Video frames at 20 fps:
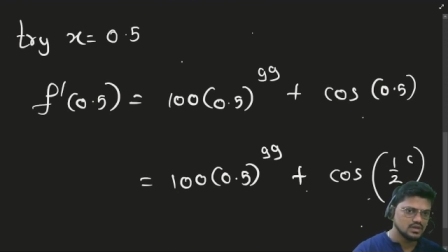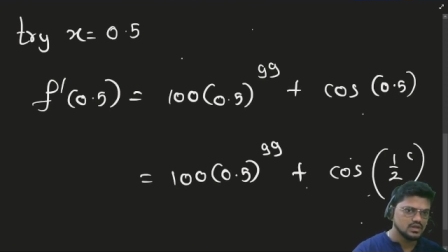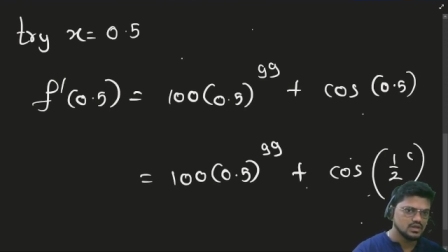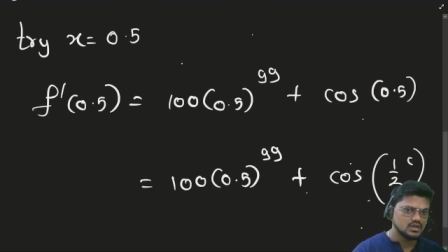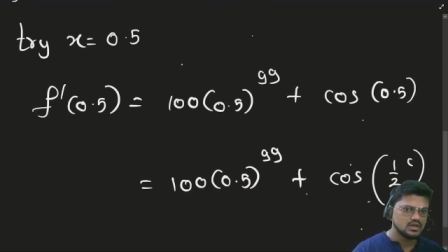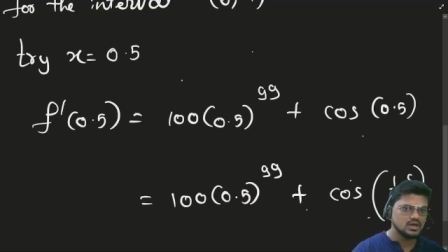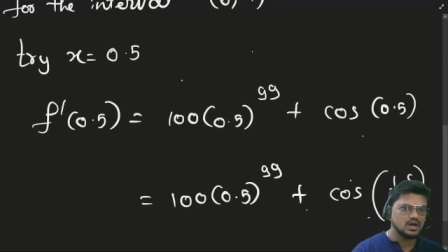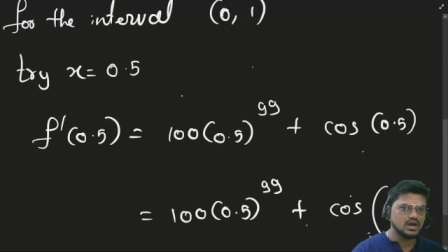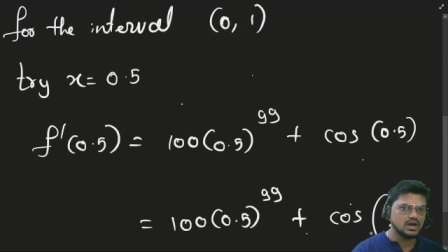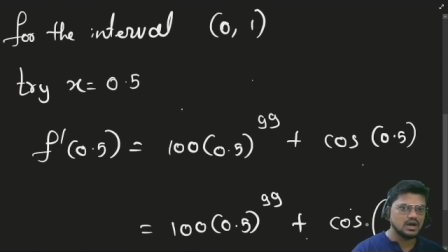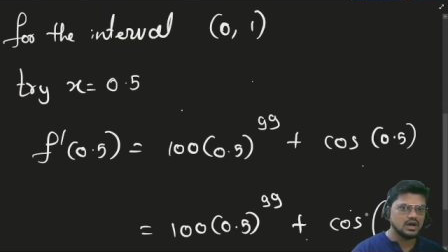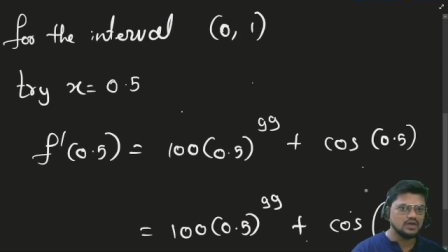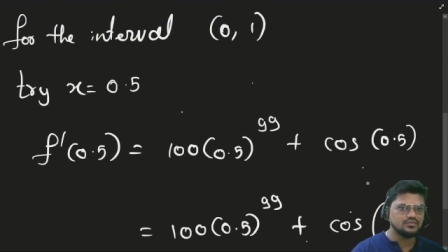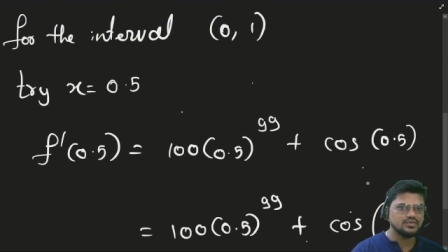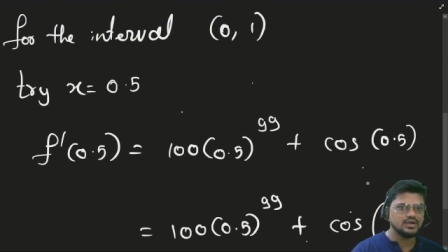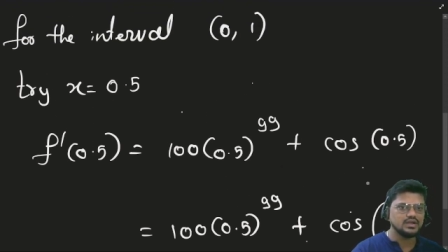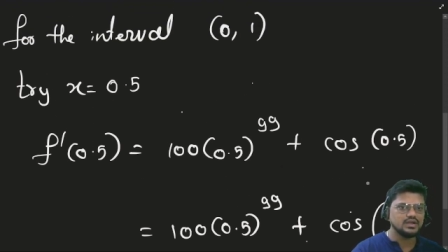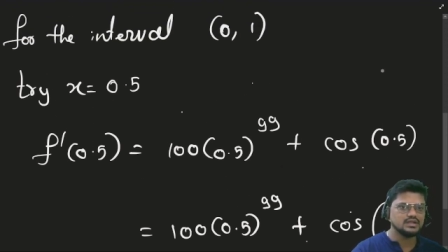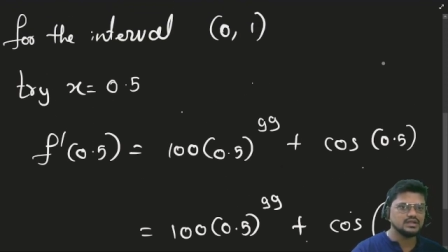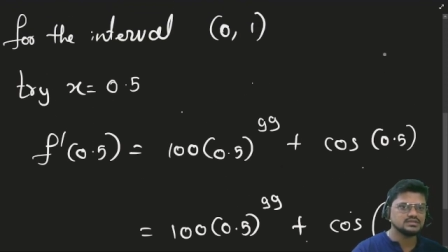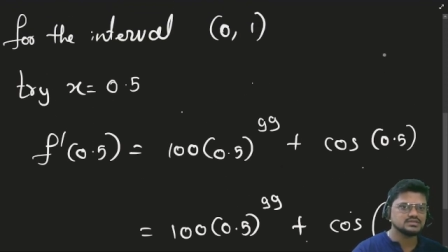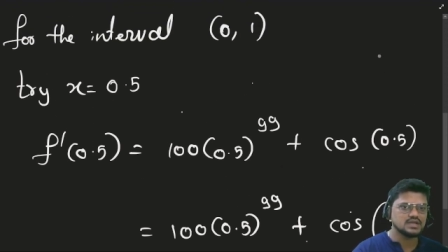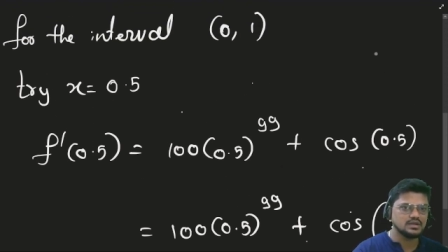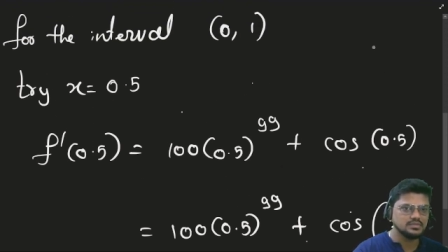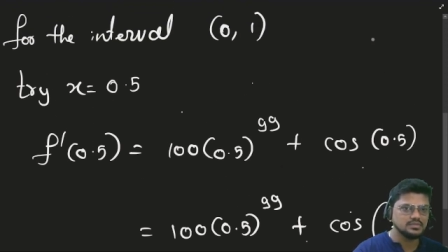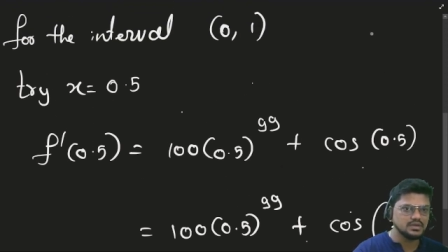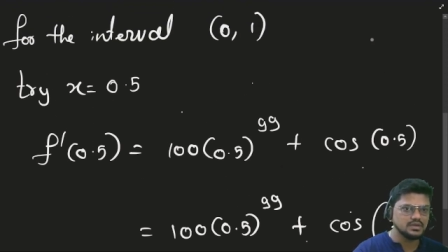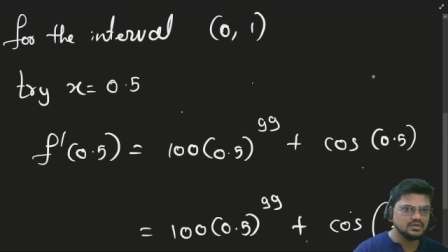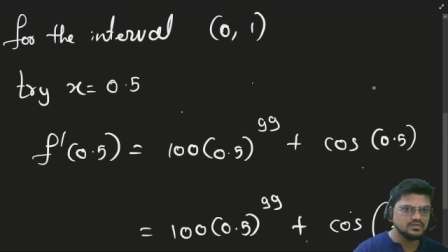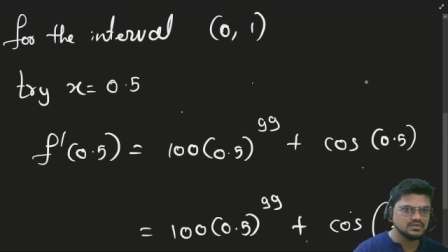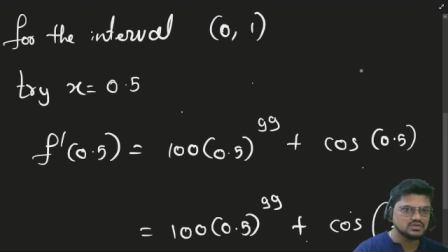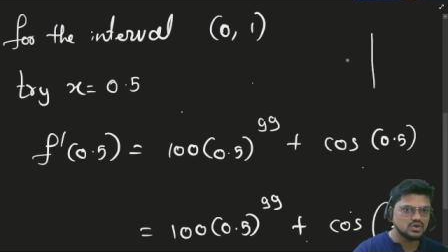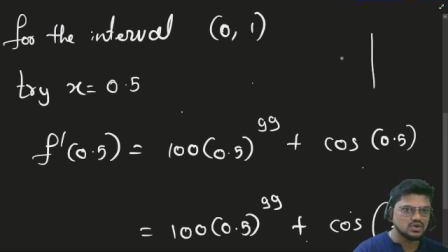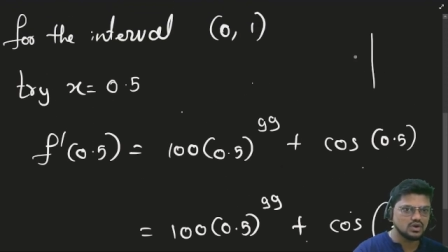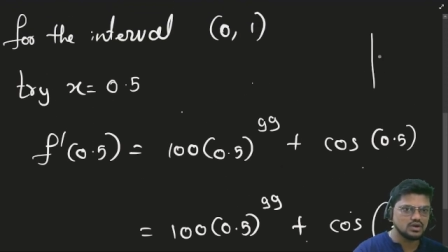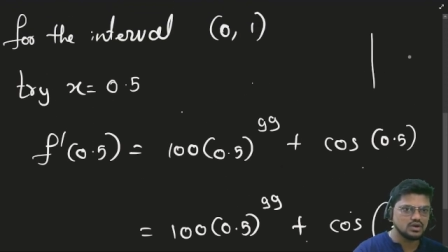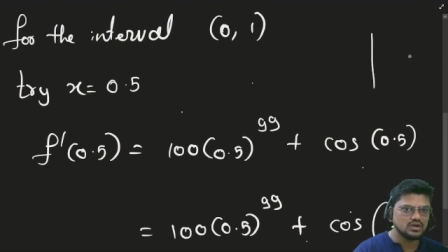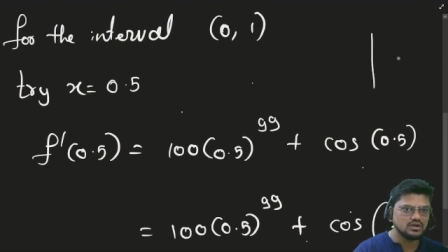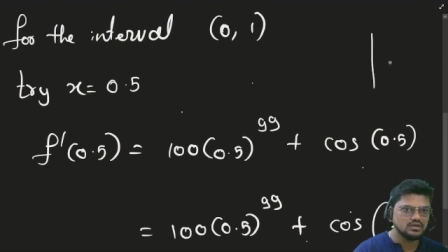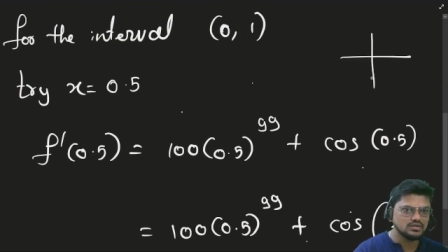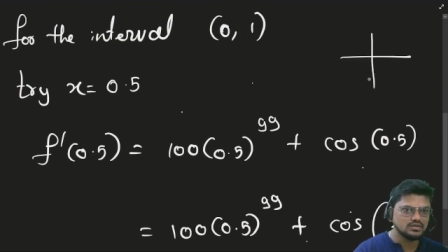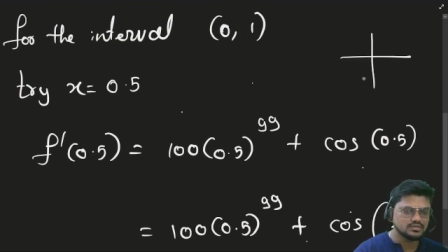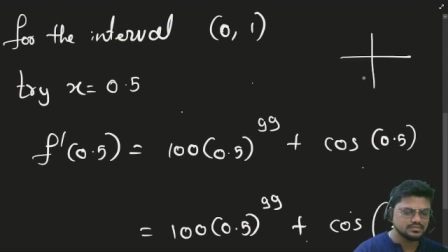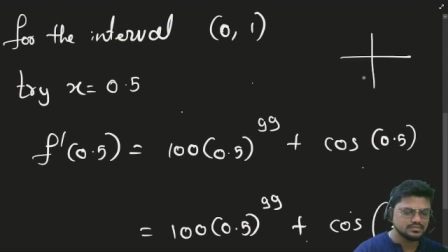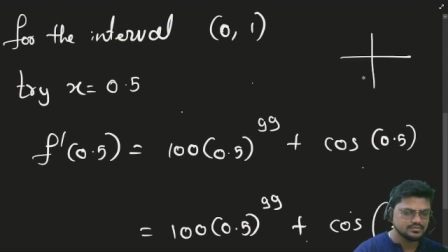Now, half radians come in which quadrant?